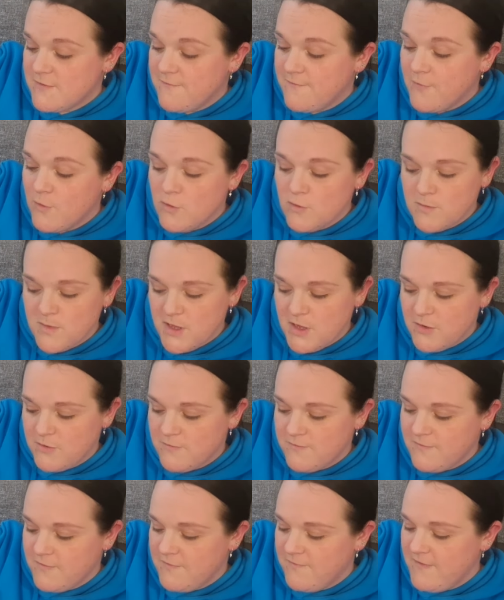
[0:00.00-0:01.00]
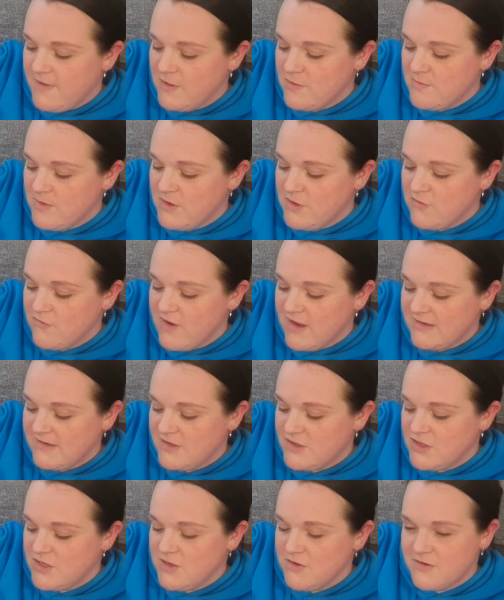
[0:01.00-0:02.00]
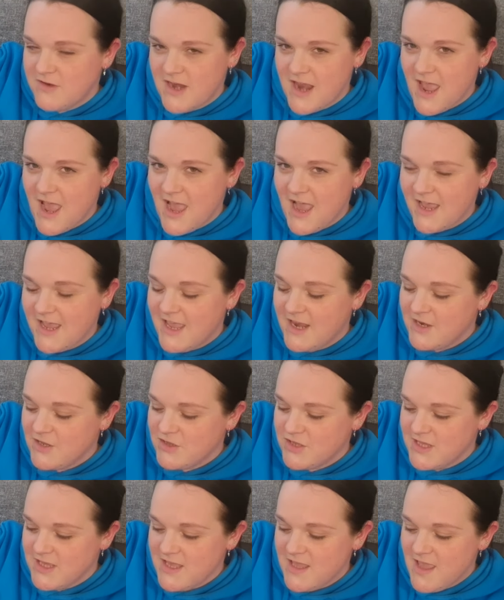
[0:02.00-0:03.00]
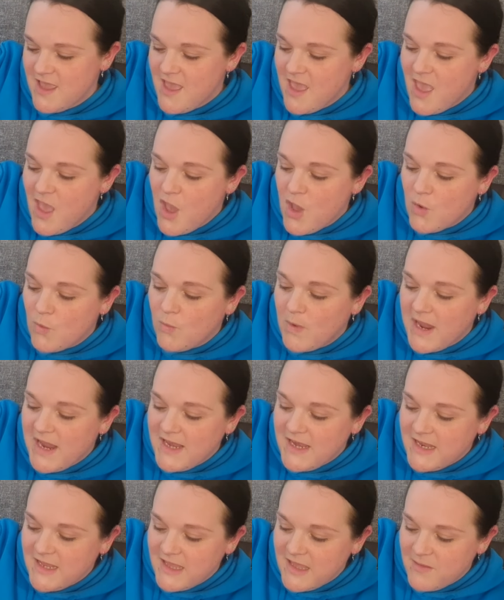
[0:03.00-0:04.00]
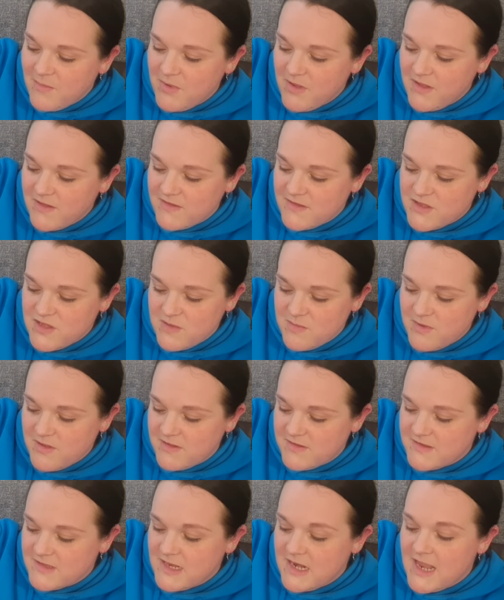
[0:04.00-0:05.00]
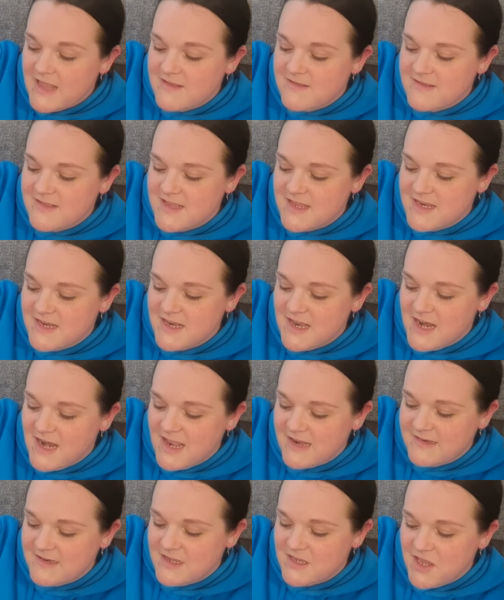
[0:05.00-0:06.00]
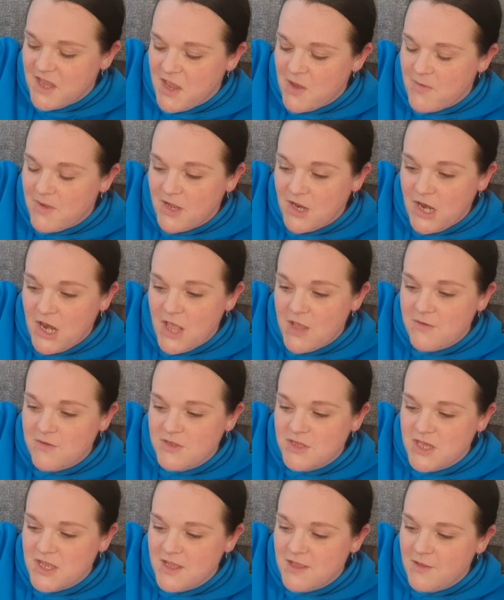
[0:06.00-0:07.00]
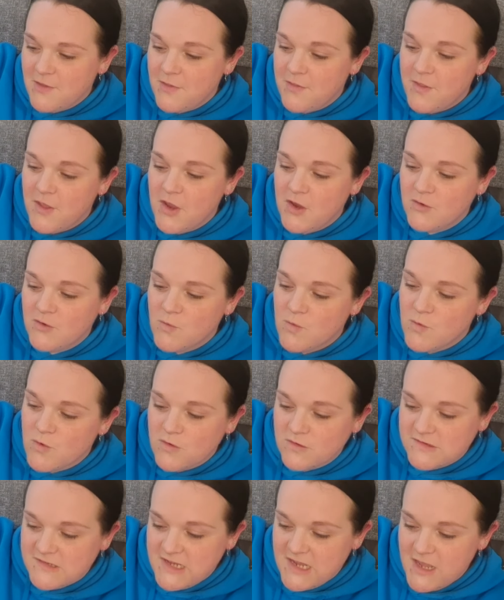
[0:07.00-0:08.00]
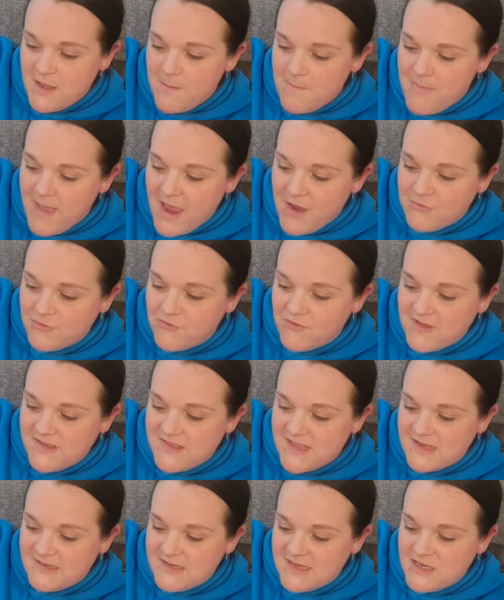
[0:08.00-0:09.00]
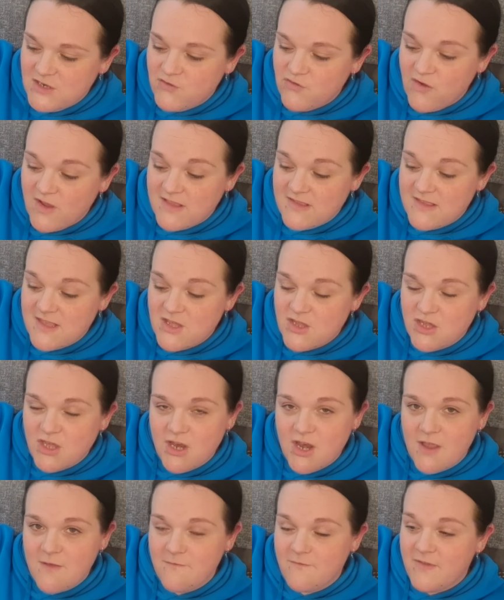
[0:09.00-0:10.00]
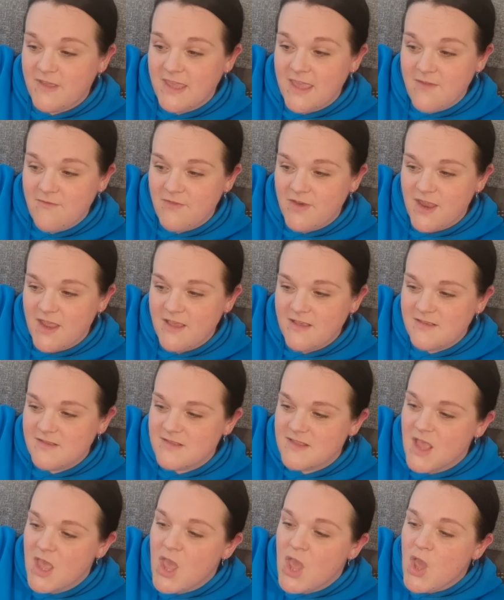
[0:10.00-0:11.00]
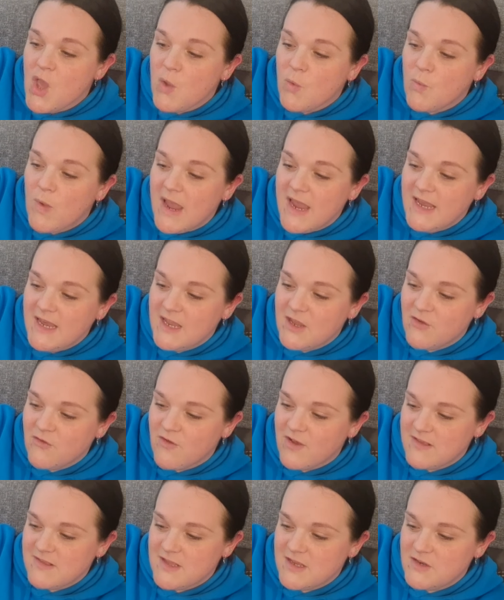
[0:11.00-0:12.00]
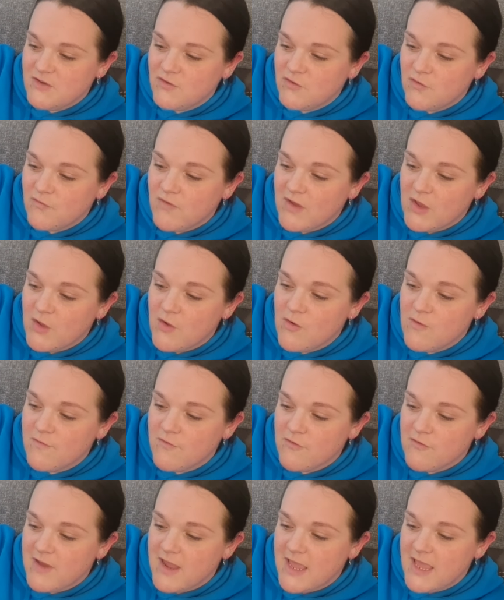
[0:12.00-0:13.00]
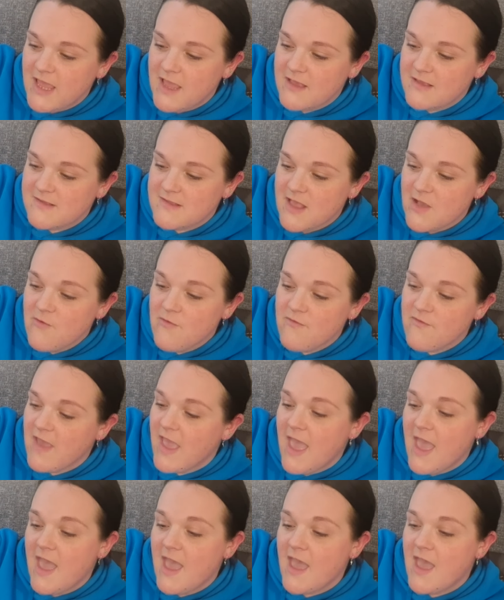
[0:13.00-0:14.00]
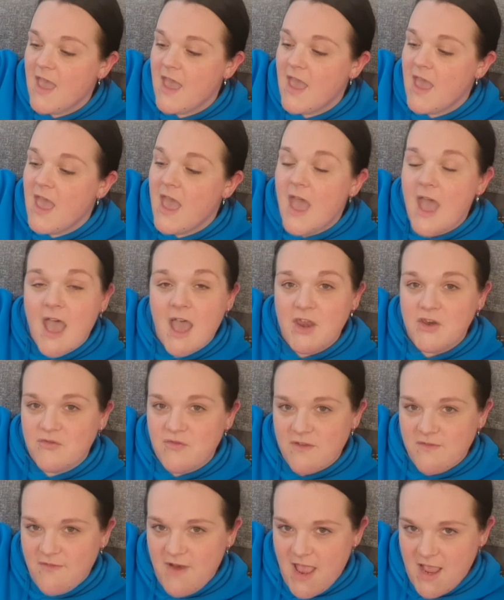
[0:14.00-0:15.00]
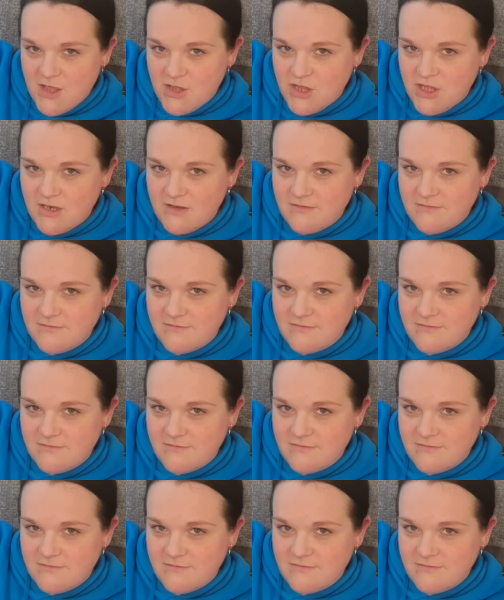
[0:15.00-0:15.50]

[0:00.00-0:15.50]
Full moon, fulfillment, gratitude and high energy. Waning gibbous, cleansing, letting go and closure. Third quarter, boundary setting, transition and forgiveness. Waning crescent, recovery, self-care and reflection.